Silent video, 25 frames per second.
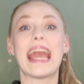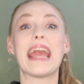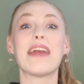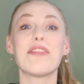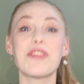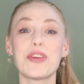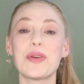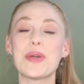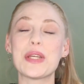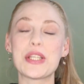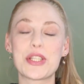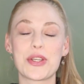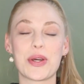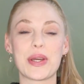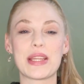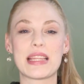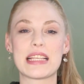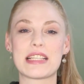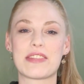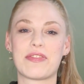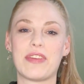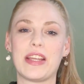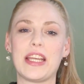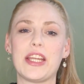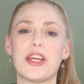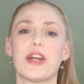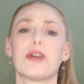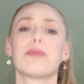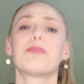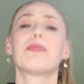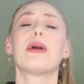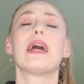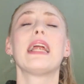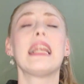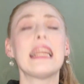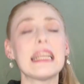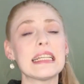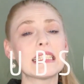If you enjoyed this video,
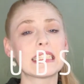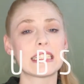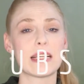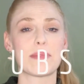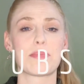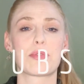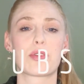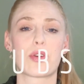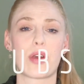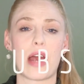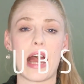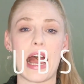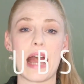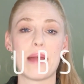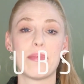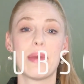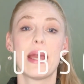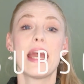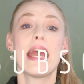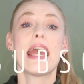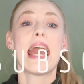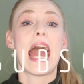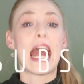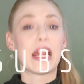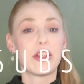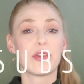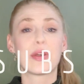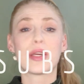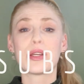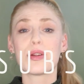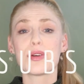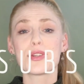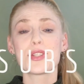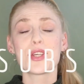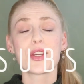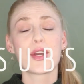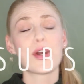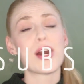please subscribe, and you can
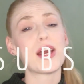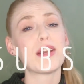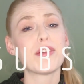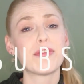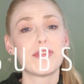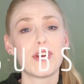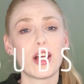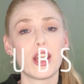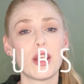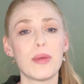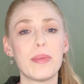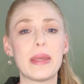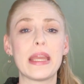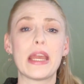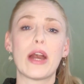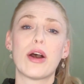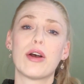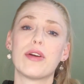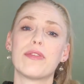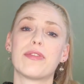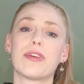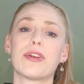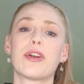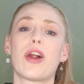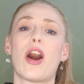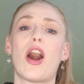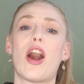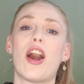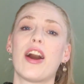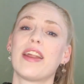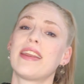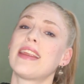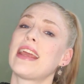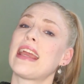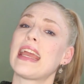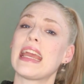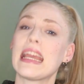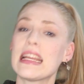also go and follow me over
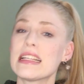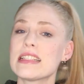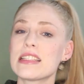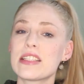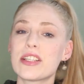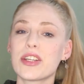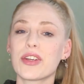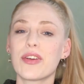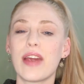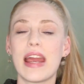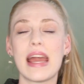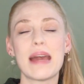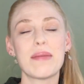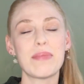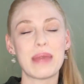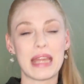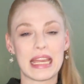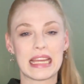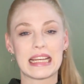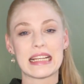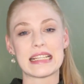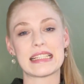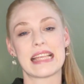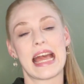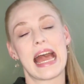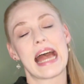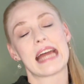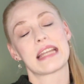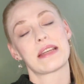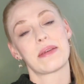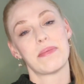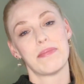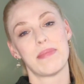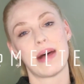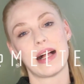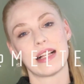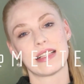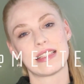on Instagram. It is at
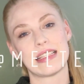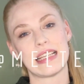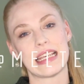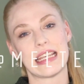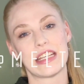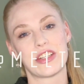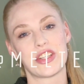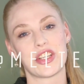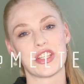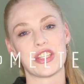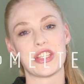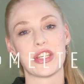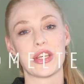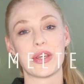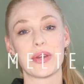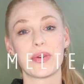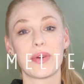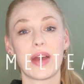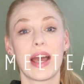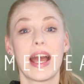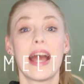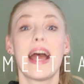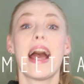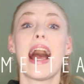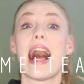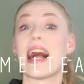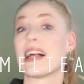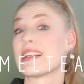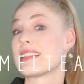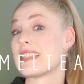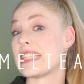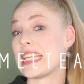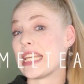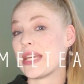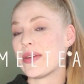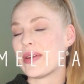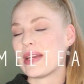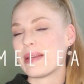MelTeachesYou. I'll
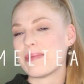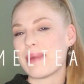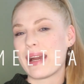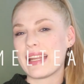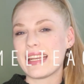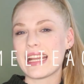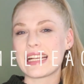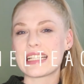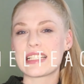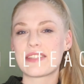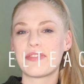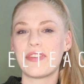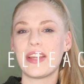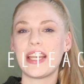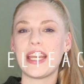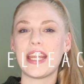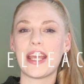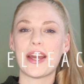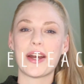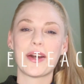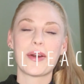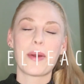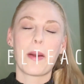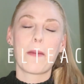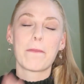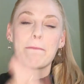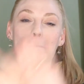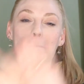see you in my next video.